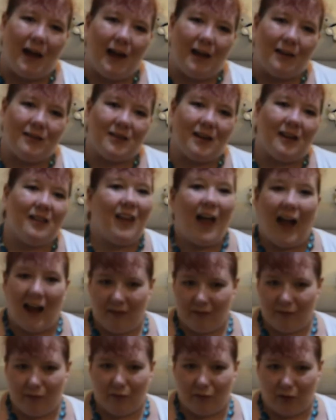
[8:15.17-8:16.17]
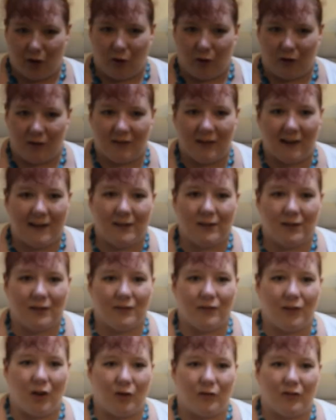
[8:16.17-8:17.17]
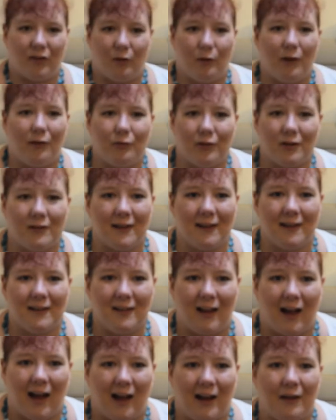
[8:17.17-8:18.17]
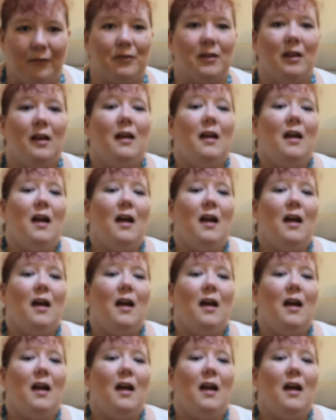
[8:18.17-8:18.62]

as life vloggers they just vlog their everyday lives